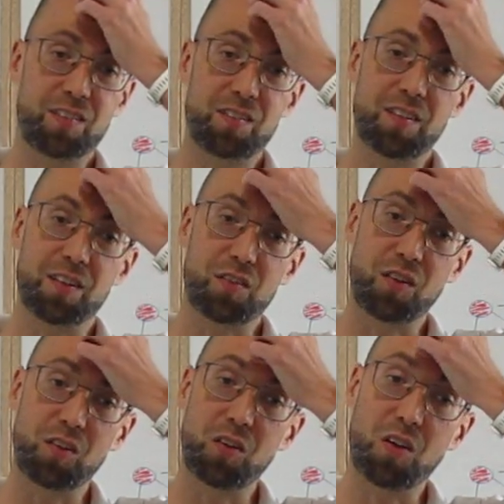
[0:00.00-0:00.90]
there's a
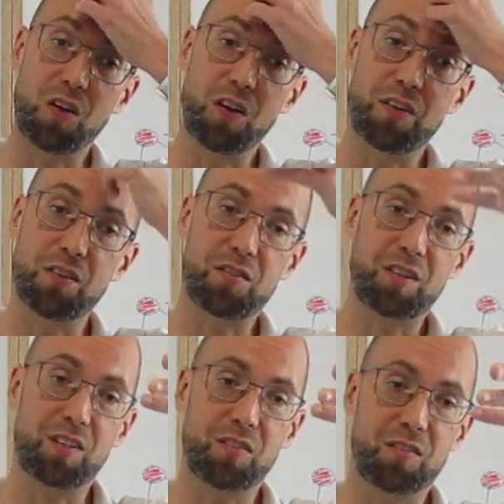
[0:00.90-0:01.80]
law that
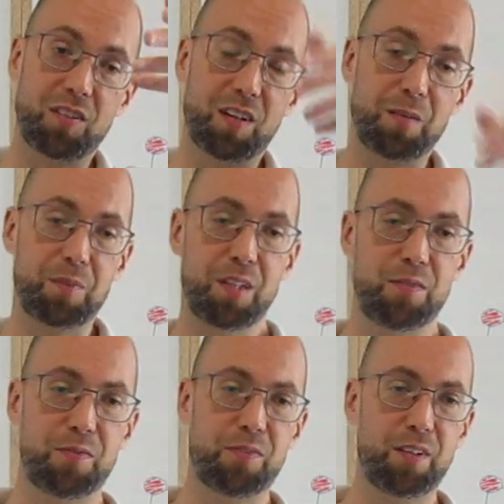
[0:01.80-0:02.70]
says
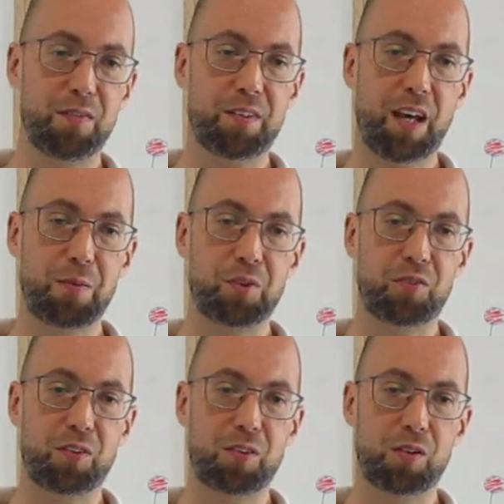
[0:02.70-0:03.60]
if cameras
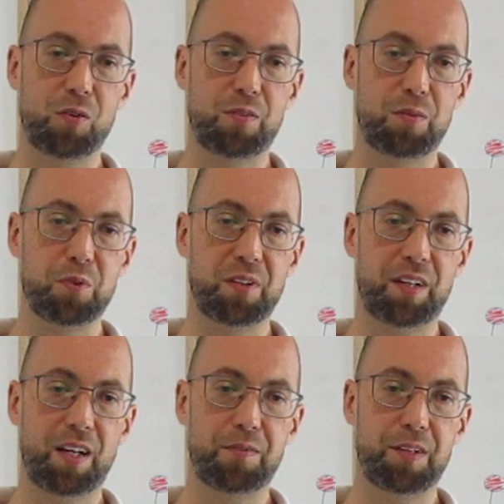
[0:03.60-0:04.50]
can record for more than
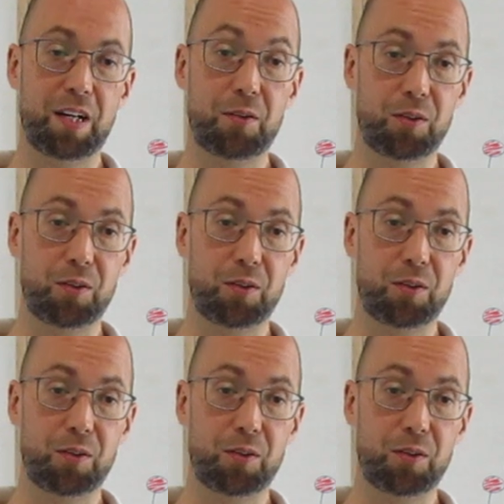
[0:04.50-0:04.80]
half an hour,